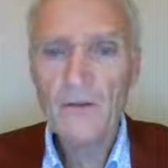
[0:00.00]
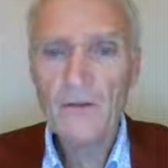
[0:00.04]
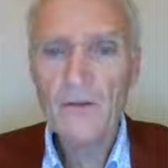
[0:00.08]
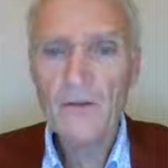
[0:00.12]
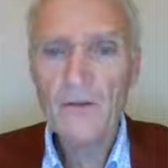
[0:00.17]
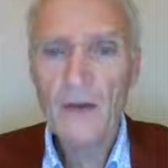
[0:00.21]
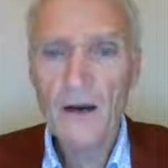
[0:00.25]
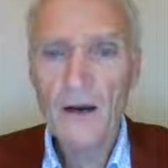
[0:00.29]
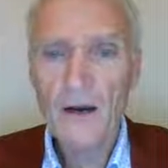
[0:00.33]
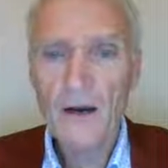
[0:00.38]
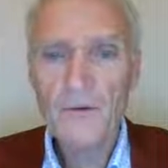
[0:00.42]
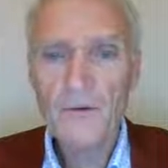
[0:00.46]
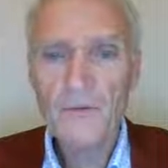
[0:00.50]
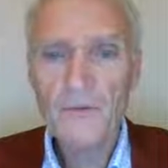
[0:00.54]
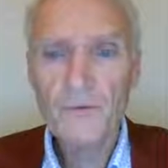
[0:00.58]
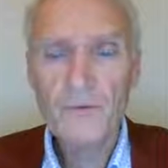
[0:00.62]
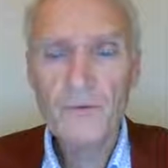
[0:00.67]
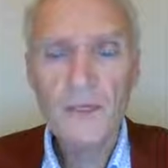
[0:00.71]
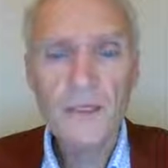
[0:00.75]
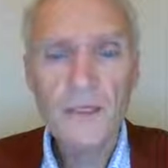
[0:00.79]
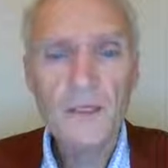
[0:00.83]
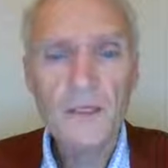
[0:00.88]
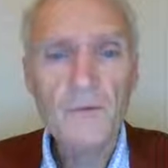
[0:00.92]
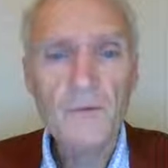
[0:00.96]
These are
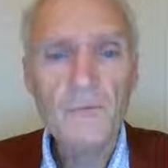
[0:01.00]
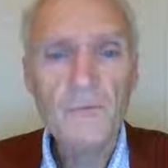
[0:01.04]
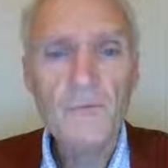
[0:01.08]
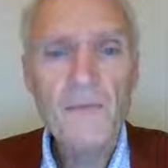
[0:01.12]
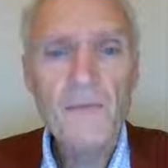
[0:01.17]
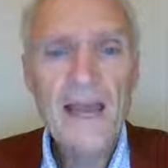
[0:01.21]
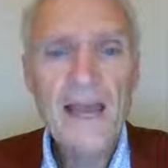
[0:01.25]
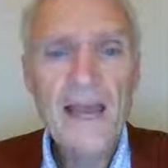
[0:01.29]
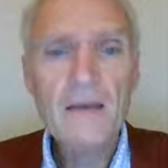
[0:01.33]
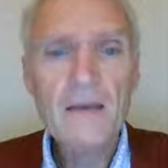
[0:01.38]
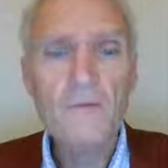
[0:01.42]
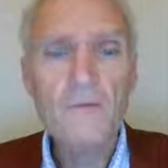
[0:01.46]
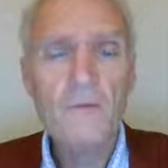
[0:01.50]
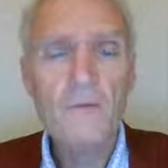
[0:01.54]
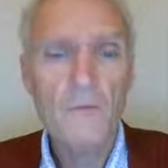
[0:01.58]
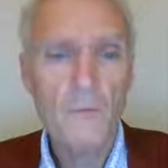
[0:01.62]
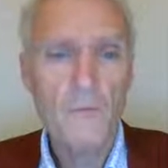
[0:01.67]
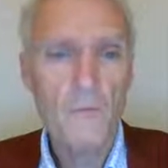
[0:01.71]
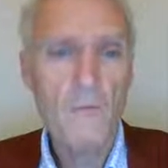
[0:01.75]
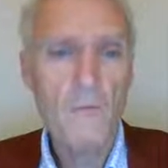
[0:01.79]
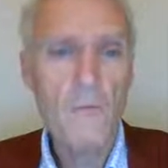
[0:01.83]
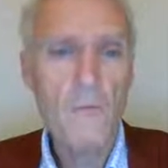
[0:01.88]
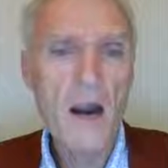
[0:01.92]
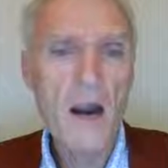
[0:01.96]
the main
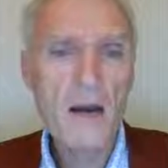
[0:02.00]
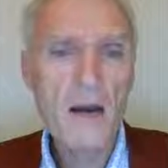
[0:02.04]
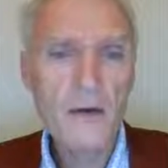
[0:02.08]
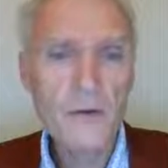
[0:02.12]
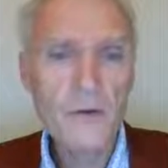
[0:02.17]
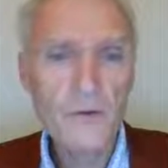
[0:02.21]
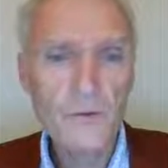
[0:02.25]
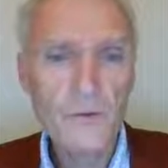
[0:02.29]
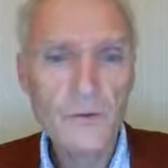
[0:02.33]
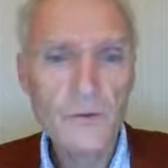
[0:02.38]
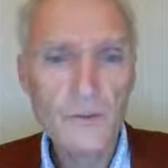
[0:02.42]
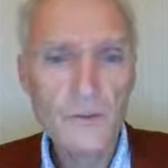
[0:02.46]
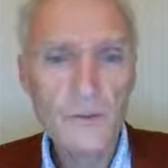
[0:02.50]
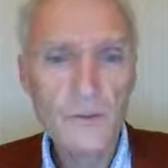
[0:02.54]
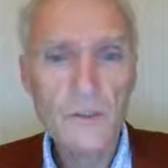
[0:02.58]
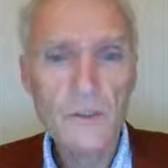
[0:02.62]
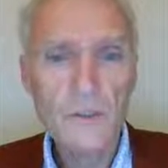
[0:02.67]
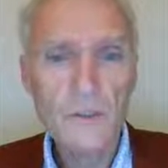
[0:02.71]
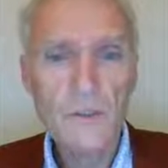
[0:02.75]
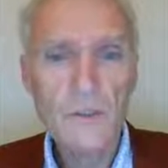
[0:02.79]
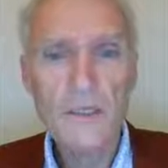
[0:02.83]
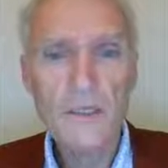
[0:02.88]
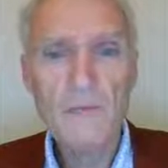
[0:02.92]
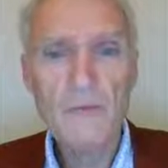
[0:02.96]

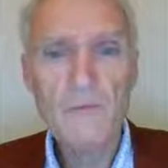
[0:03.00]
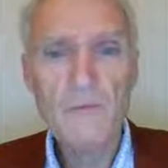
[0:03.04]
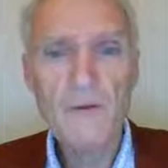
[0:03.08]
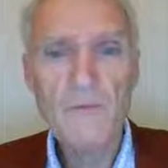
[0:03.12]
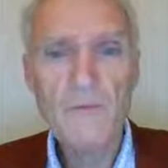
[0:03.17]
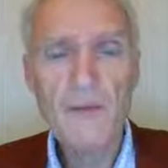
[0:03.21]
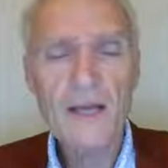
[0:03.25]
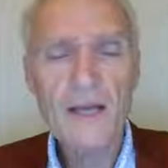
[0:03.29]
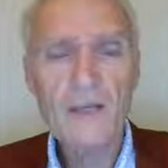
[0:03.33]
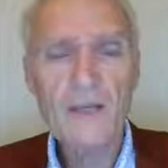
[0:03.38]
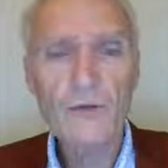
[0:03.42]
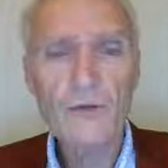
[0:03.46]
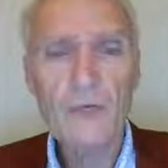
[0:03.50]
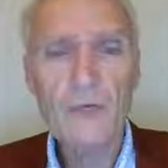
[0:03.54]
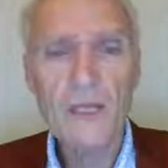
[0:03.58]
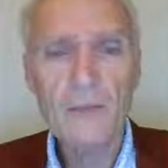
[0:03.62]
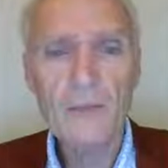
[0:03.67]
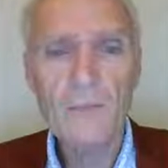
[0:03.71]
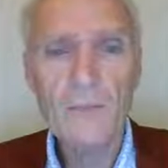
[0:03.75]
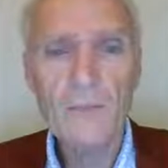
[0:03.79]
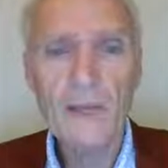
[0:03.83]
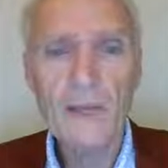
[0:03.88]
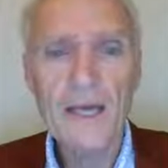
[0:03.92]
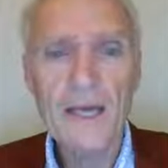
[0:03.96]
markers that can be measured
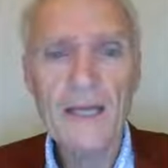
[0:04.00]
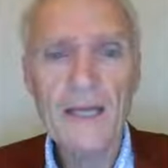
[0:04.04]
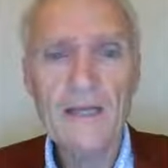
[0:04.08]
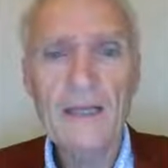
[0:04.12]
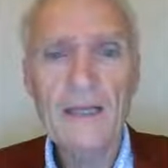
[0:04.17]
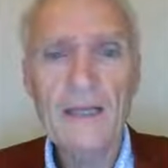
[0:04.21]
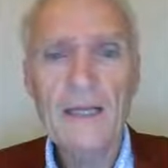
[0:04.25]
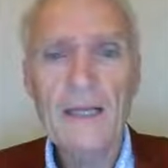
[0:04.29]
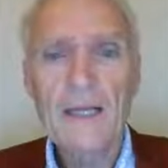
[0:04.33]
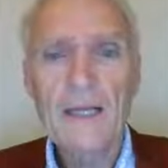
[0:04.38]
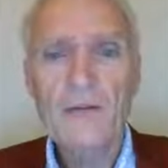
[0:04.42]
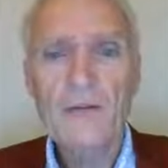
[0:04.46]
in blood.